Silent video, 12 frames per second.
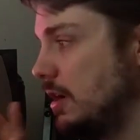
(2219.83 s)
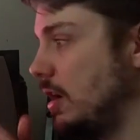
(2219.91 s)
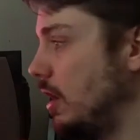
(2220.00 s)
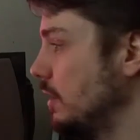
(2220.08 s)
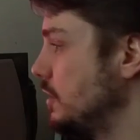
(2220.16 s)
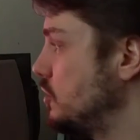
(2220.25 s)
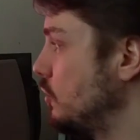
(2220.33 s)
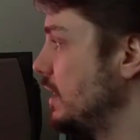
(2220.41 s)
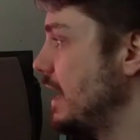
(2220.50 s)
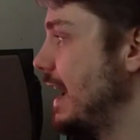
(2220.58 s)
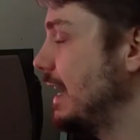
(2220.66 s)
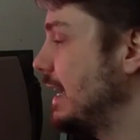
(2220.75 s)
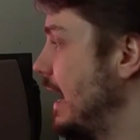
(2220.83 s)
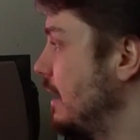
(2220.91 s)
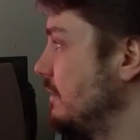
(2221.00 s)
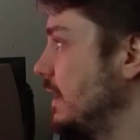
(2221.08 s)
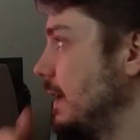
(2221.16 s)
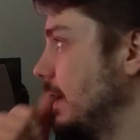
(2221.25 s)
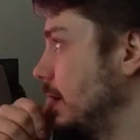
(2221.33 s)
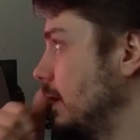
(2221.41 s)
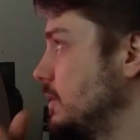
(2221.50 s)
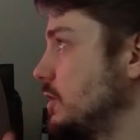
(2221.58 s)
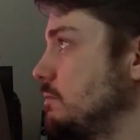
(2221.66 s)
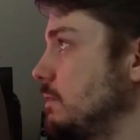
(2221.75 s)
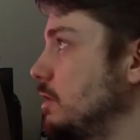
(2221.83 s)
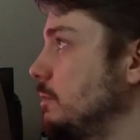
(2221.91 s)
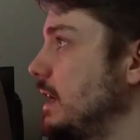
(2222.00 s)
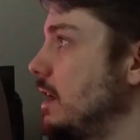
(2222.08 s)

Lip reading: I'll enjoy the heck out of it, and it'll be an